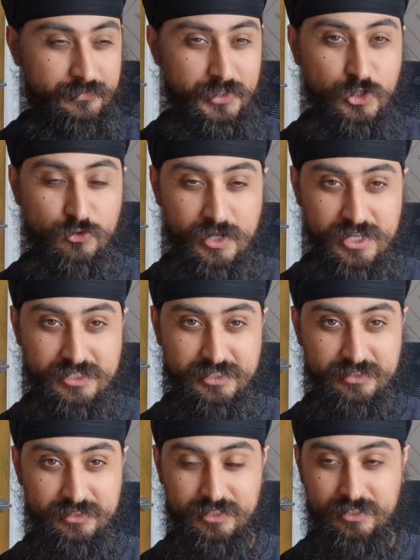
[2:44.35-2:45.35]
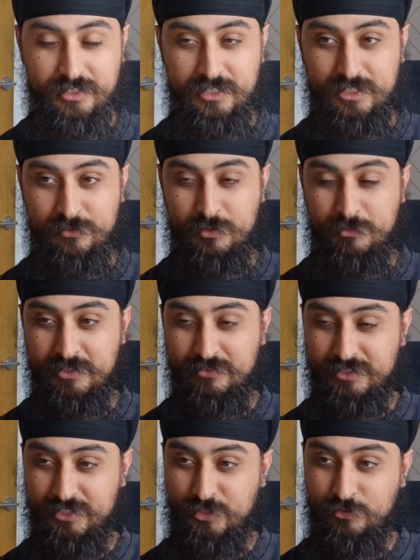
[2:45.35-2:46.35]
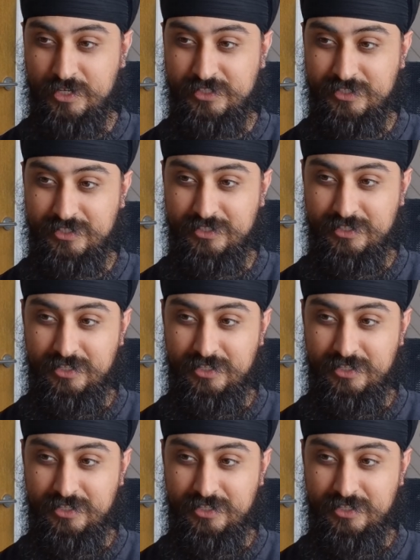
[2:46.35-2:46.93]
the creation. We believe that the Creator